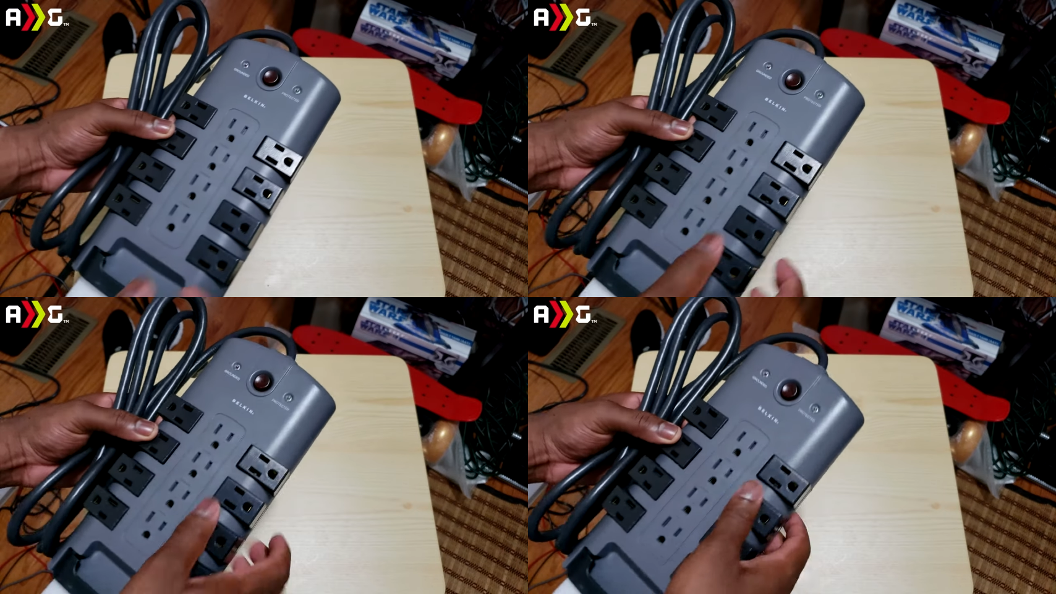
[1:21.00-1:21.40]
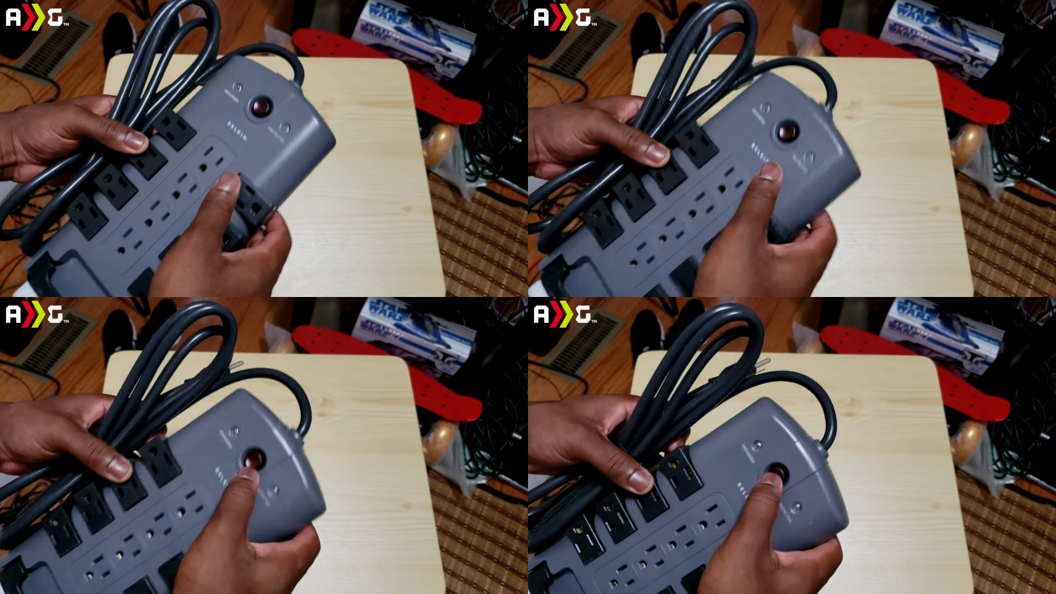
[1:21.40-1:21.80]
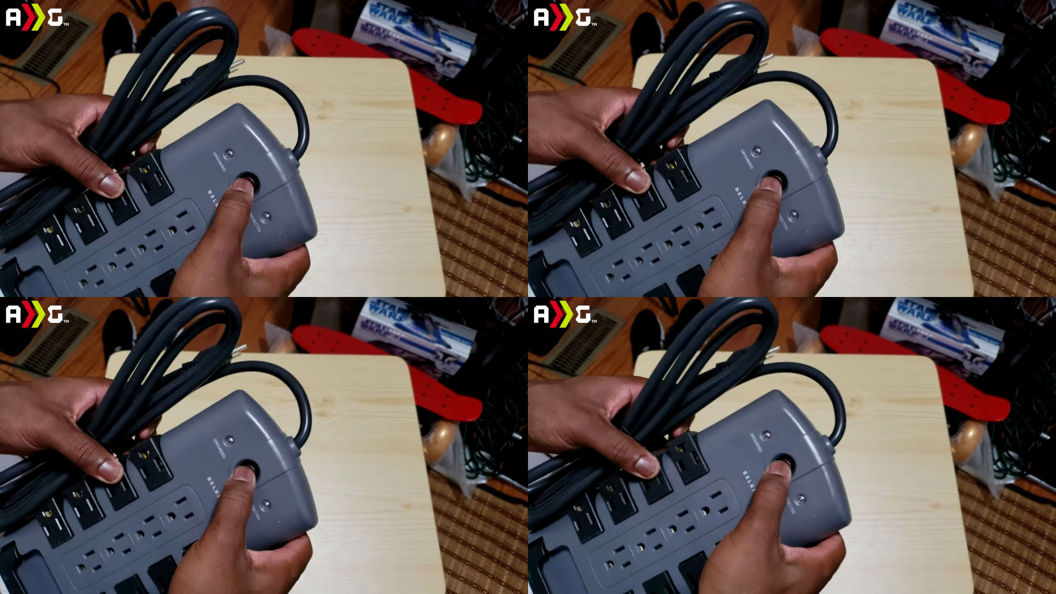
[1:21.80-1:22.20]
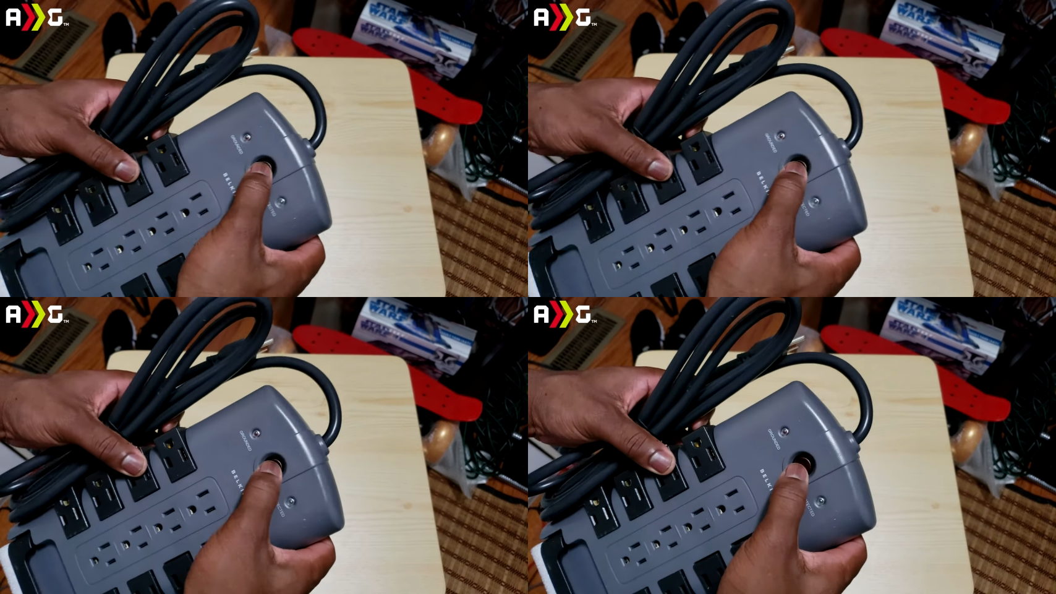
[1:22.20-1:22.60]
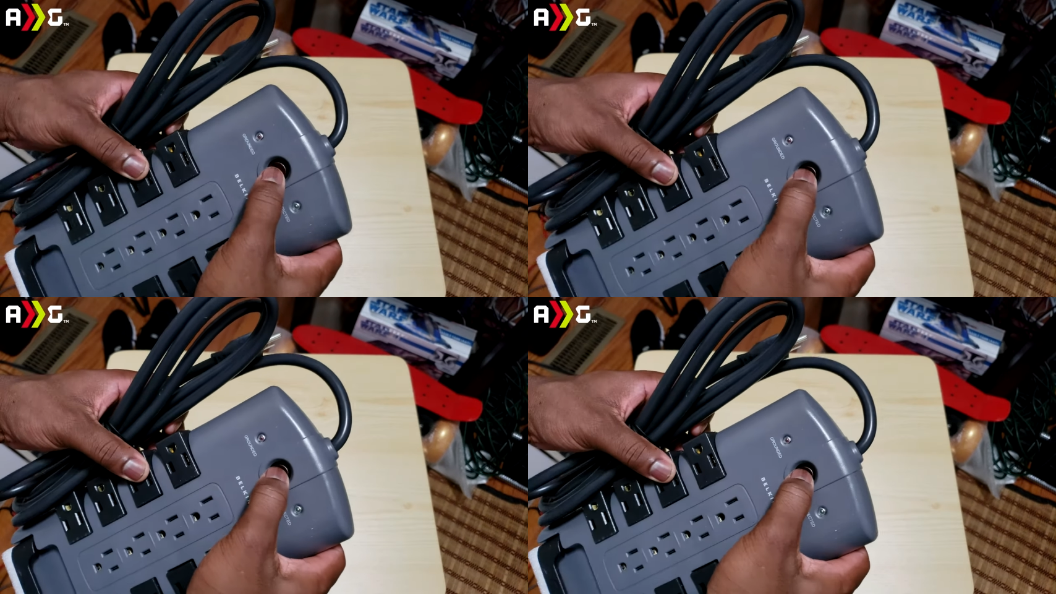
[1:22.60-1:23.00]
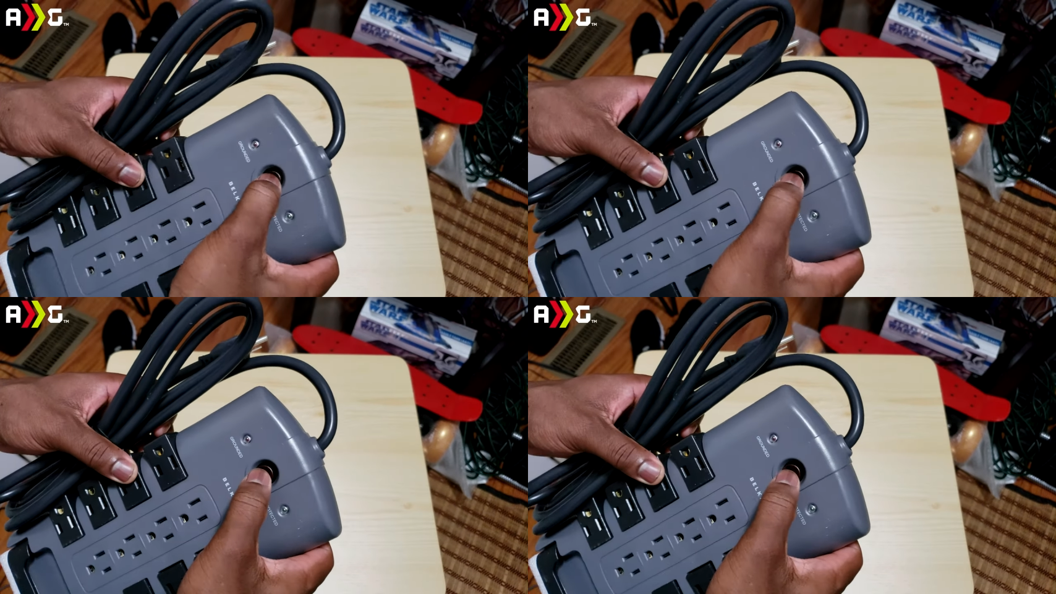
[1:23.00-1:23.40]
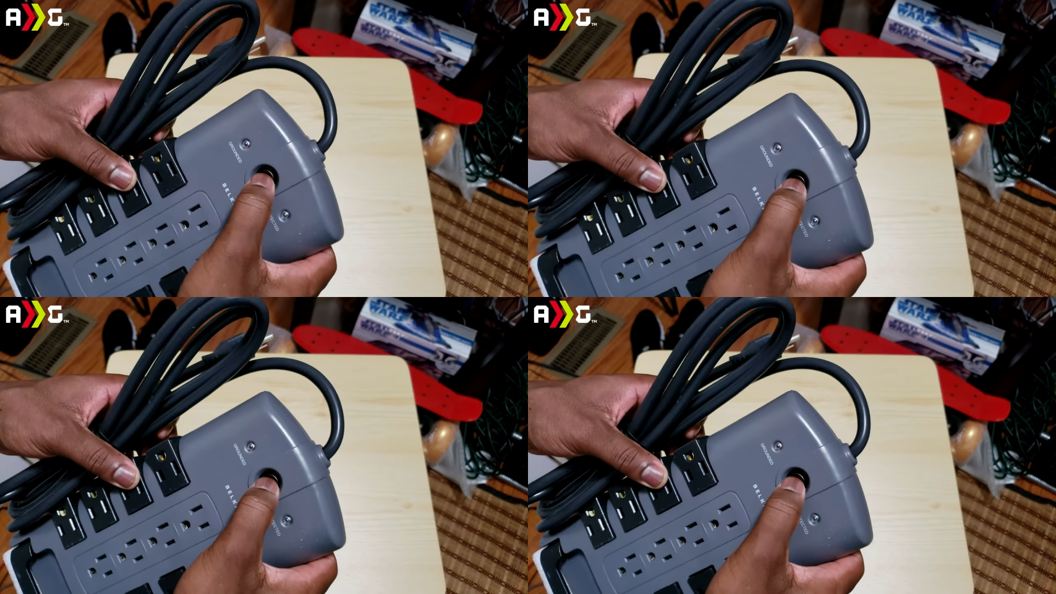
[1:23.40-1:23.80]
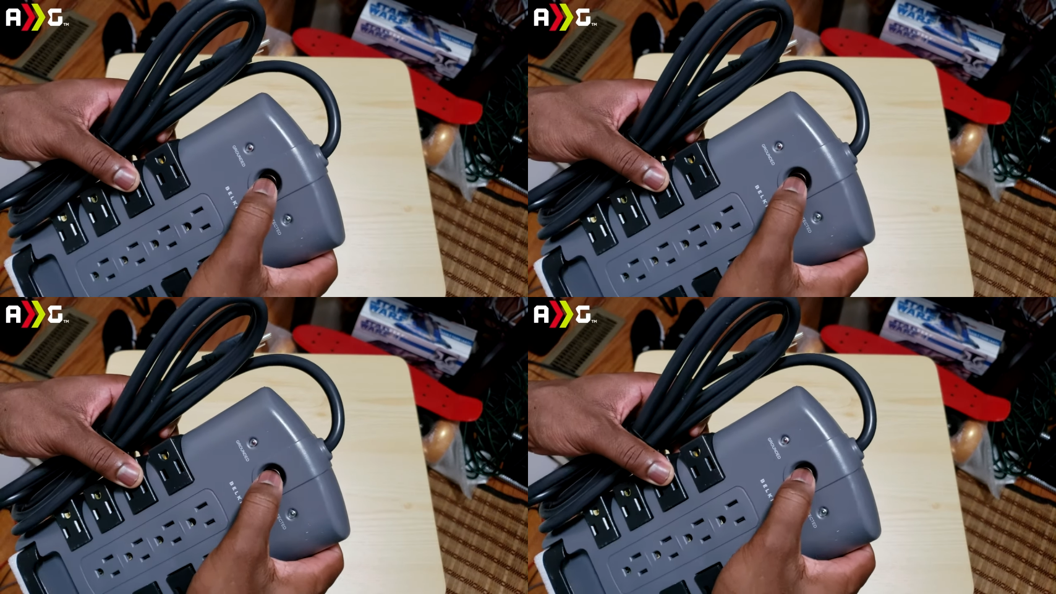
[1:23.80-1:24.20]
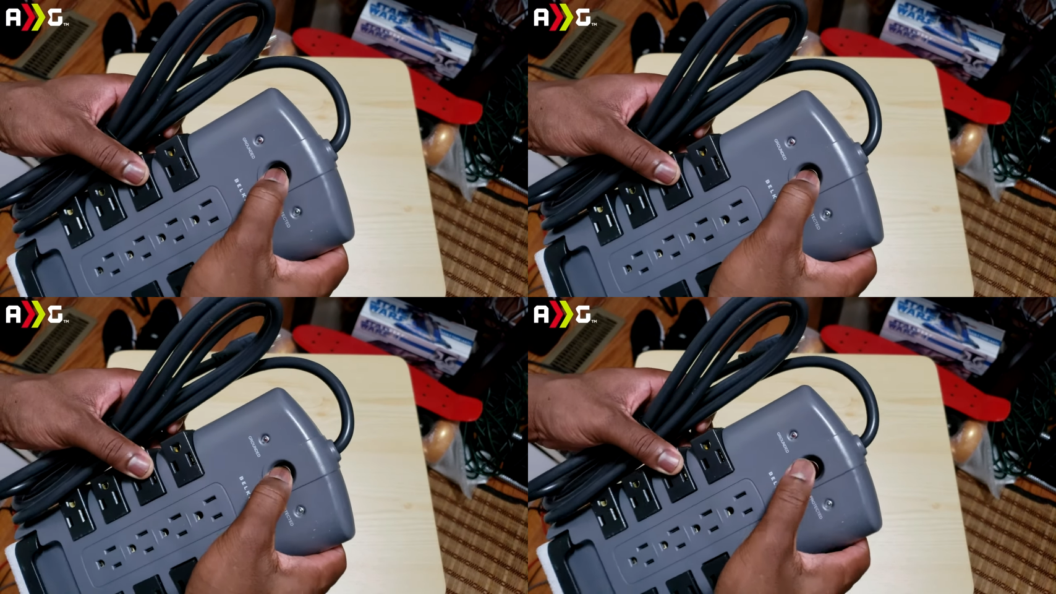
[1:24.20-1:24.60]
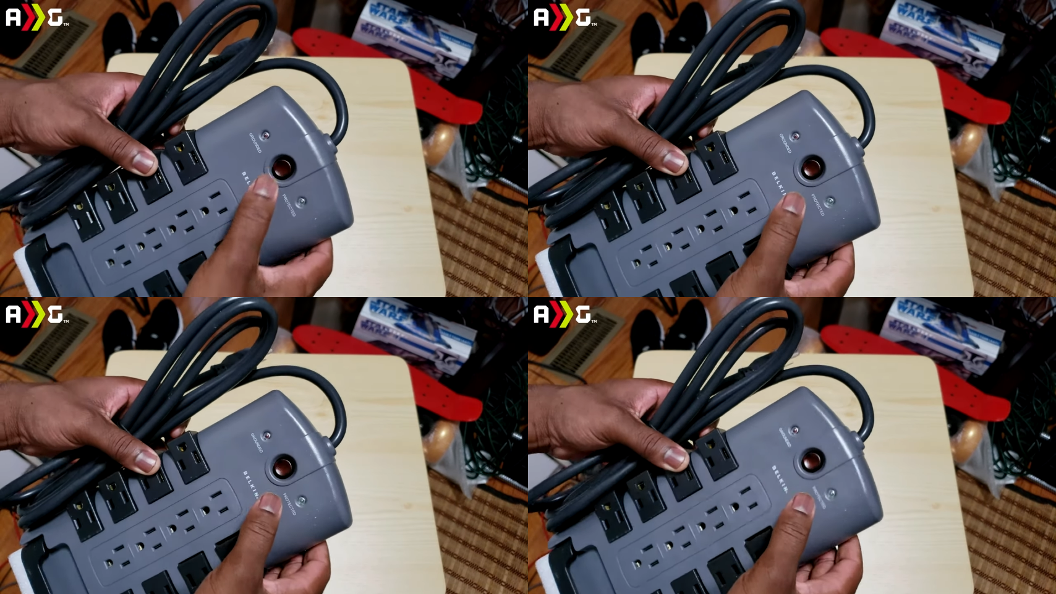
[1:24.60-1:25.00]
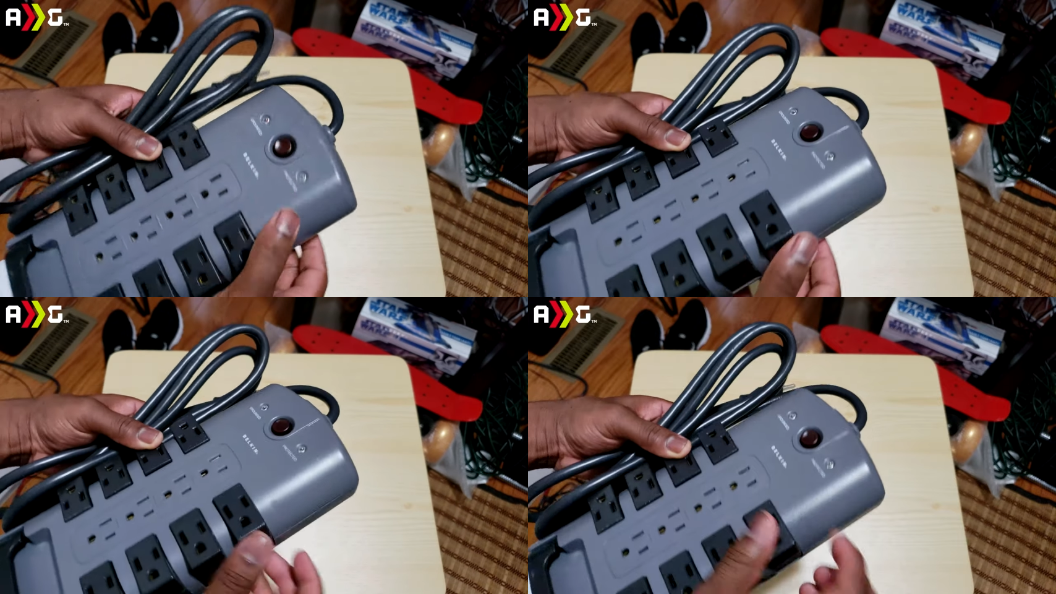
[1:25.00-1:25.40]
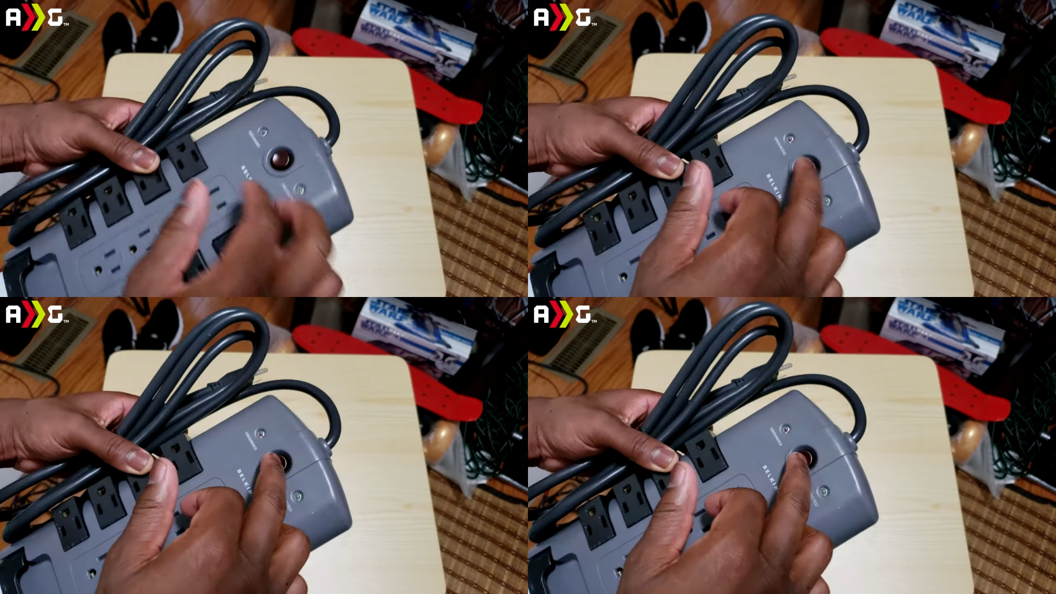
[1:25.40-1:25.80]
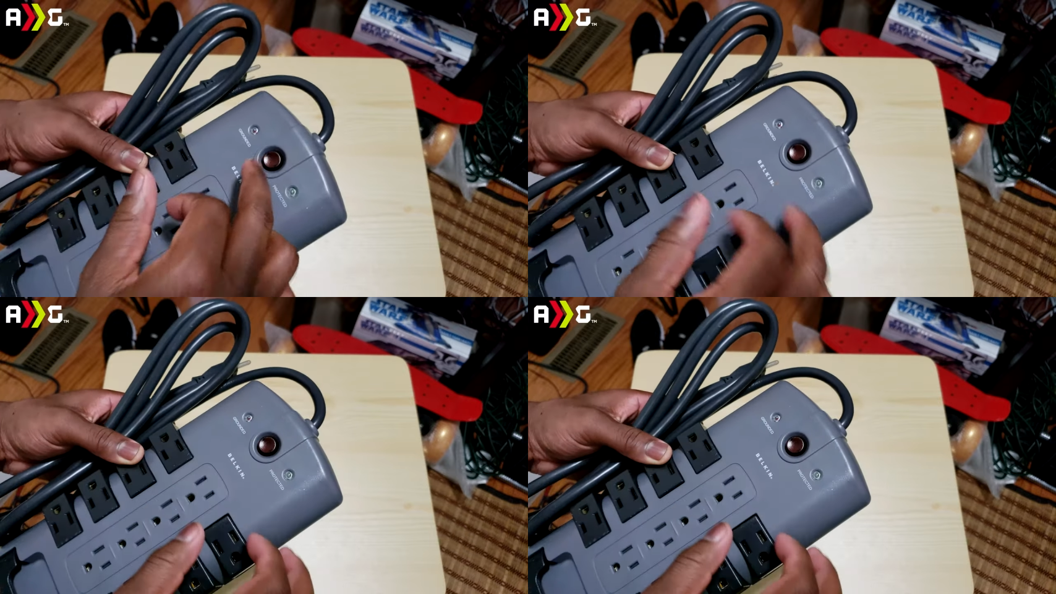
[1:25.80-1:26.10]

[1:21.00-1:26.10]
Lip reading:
Nobody's mouth can be seen.